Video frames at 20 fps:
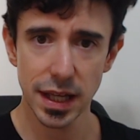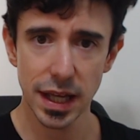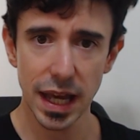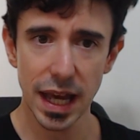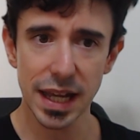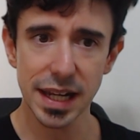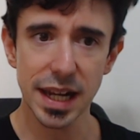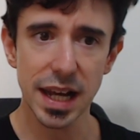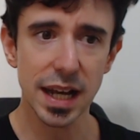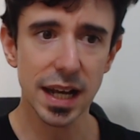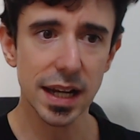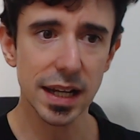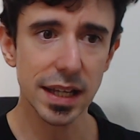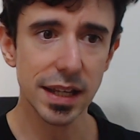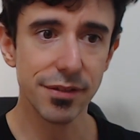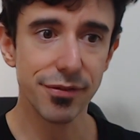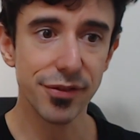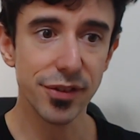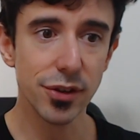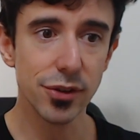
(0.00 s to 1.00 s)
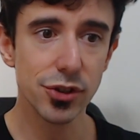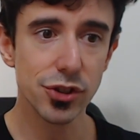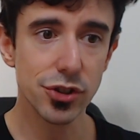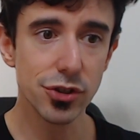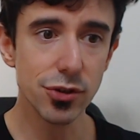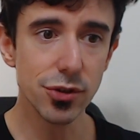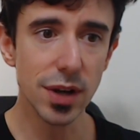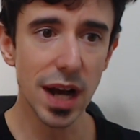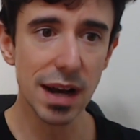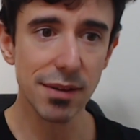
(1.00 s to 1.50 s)
And if you
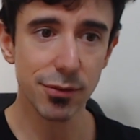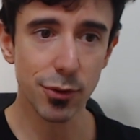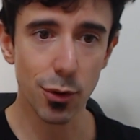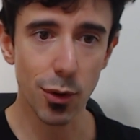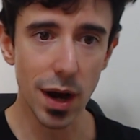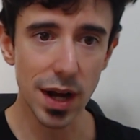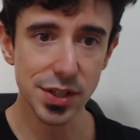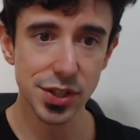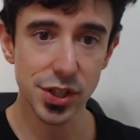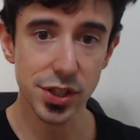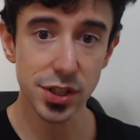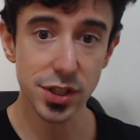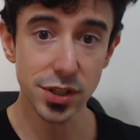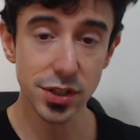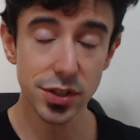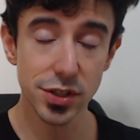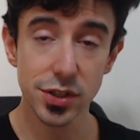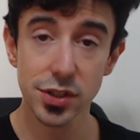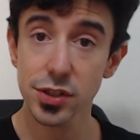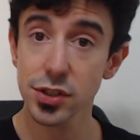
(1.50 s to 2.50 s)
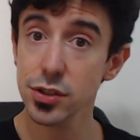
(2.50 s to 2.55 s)
do have questions,